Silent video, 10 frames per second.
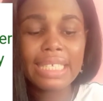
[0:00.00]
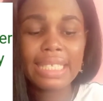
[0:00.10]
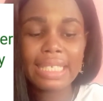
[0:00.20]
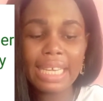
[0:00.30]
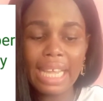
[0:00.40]

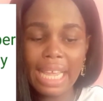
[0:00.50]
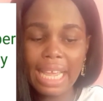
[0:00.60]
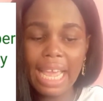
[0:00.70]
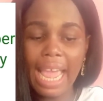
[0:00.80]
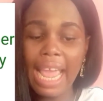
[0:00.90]

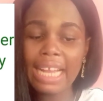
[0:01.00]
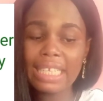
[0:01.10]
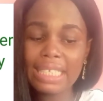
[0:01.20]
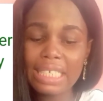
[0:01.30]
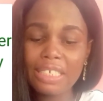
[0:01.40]
sing,
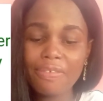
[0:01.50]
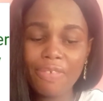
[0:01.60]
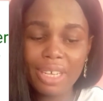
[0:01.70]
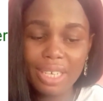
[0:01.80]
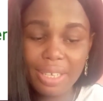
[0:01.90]
and D,
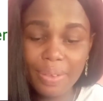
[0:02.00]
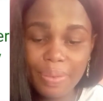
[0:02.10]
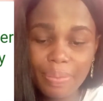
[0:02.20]
funny.